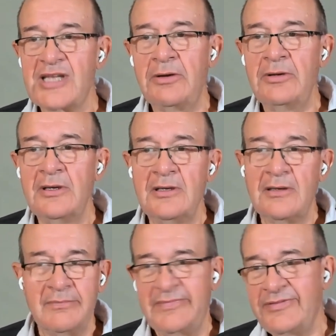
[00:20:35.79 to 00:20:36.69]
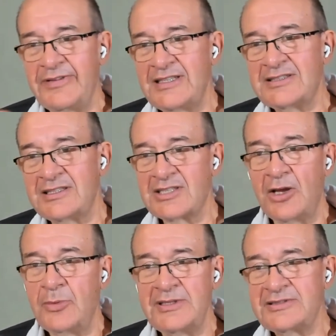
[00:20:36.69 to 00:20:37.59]
So, for instance,
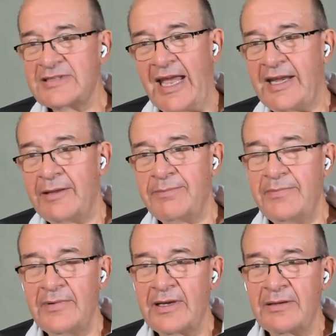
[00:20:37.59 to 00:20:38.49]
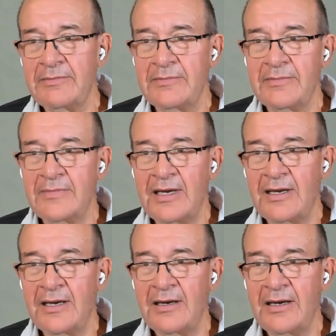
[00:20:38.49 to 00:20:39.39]
I always sat in a um,
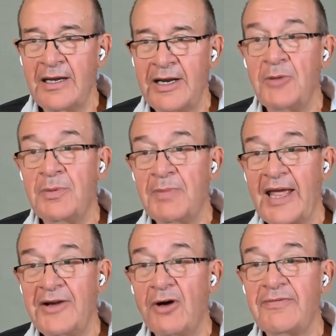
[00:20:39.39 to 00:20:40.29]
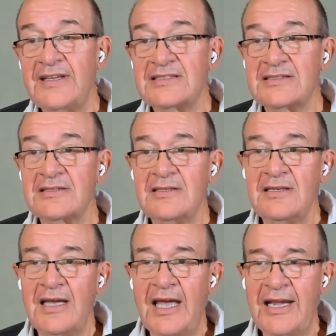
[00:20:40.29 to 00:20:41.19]
uh, an open plan office,
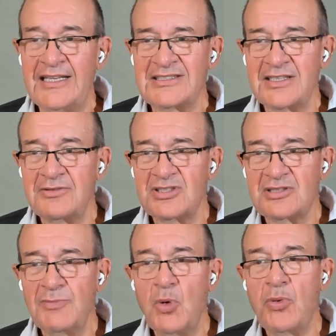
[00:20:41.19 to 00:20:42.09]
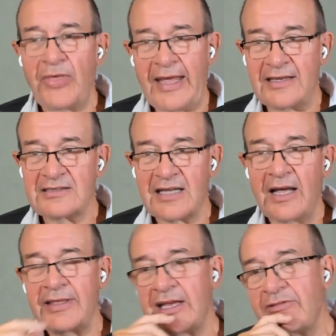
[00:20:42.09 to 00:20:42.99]
and it's those small things that
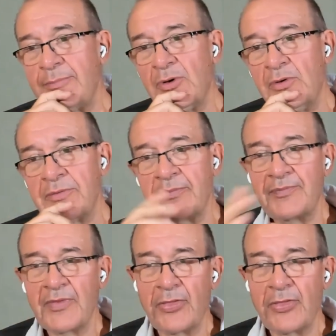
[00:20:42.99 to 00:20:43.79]
I think are important.